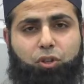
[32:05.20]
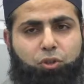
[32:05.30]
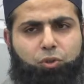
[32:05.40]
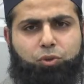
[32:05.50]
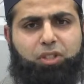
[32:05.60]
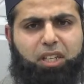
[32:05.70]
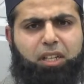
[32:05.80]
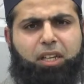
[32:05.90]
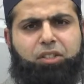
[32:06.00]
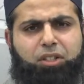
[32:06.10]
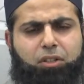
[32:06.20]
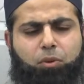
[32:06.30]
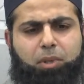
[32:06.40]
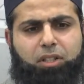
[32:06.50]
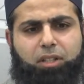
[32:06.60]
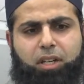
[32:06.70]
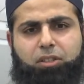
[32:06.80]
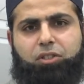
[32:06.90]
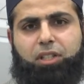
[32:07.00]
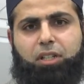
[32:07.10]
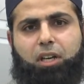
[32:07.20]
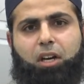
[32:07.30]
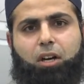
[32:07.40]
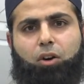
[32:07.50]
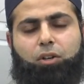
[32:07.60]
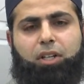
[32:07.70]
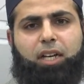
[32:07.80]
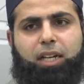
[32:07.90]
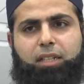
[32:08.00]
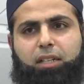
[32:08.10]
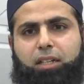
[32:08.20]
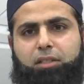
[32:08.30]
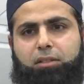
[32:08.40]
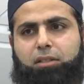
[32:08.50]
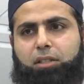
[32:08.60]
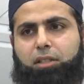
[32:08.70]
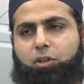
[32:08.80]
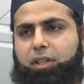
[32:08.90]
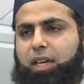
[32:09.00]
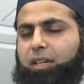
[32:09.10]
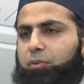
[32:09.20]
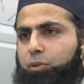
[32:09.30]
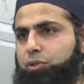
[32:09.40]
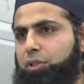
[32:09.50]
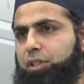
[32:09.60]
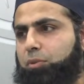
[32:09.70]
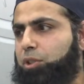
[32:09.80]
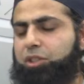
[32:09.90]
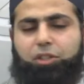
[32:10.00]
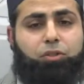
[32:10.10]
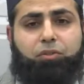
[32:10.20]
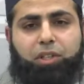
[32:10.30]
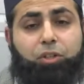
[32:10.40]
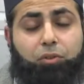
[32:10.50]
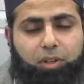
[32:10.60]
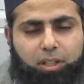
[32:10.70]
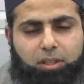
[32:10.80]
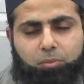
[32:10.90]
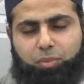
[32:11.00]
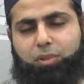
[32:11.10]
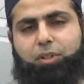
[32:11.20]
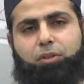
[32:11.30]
not, who's engaging, or whether they're actually online and got their headphones on and watching another video, for example.